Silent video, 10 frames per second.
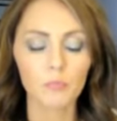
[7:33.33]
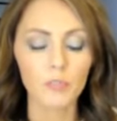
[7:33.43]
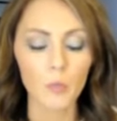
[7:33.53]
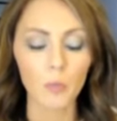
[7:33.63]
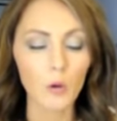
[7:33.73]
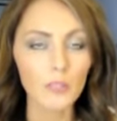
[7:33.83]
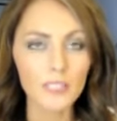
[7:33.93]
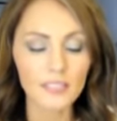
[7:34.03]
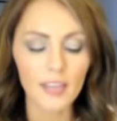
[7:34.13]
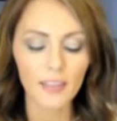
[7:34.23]
supposed
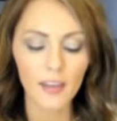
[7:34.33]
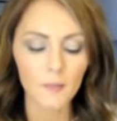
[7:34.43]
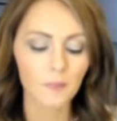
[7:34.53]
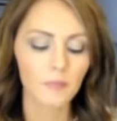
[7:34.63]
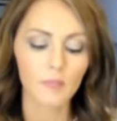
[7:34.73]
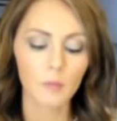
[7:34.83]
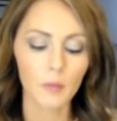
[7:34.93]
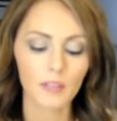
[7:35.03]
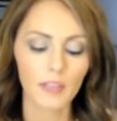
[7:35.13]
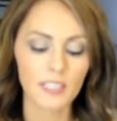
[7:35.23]
to say that,
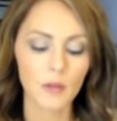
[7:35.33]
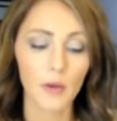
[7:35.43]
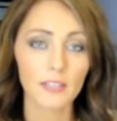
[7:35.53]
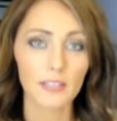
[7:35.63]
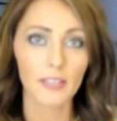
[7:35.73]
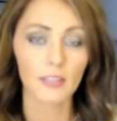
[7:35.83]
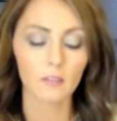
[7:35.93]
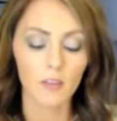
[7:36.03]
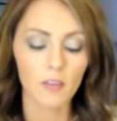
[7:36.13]
but that's how I say it.